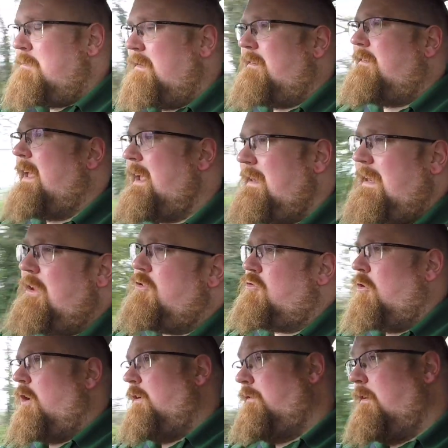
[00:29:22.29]
Mercedes
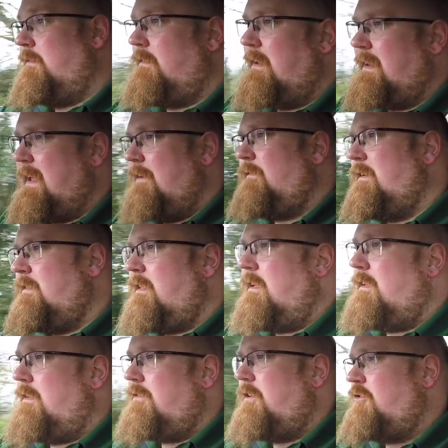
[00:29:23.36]
drivers giving
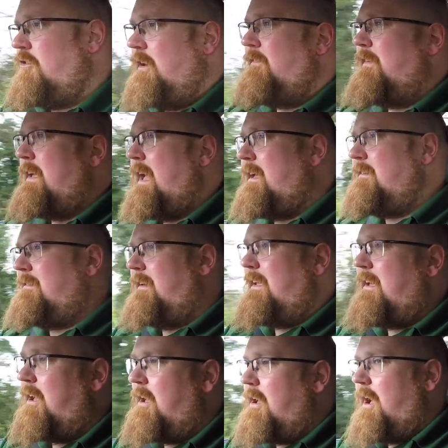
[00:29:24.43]
the
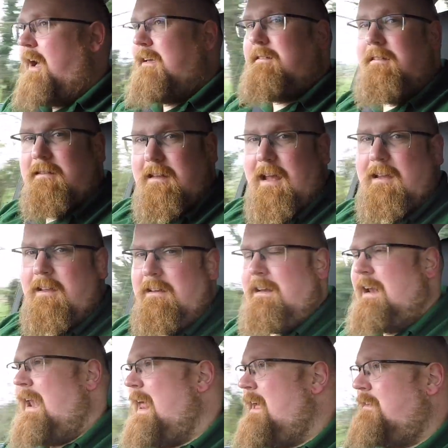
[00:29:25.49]
GV80 a
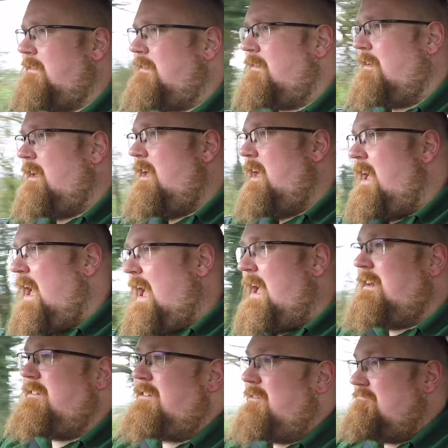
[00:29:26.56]
second glance,
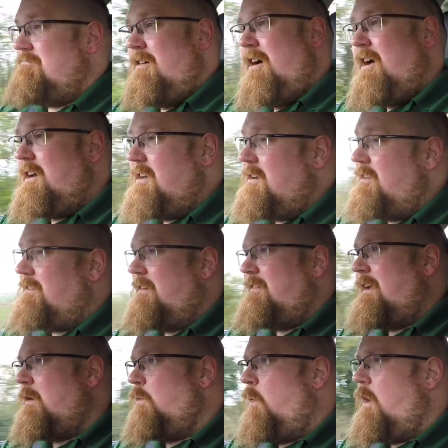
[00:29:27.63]
and I can
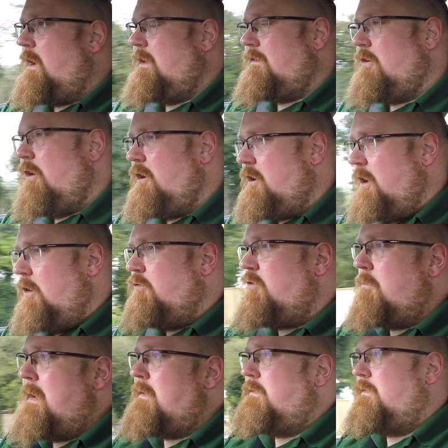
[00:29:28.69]
understand why. It's got a huge
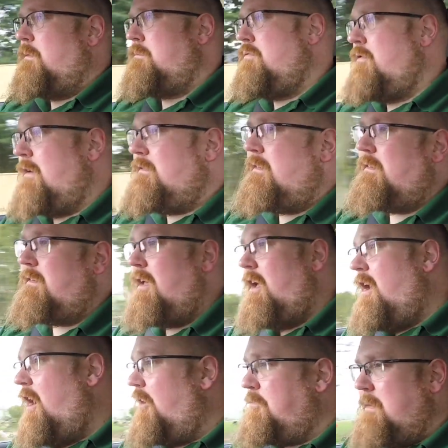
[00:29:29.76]
amount of presence.
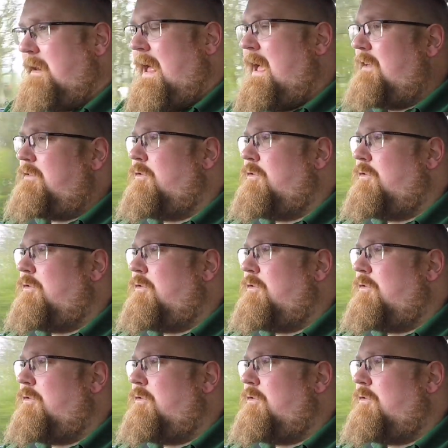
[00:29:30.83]
I've been asked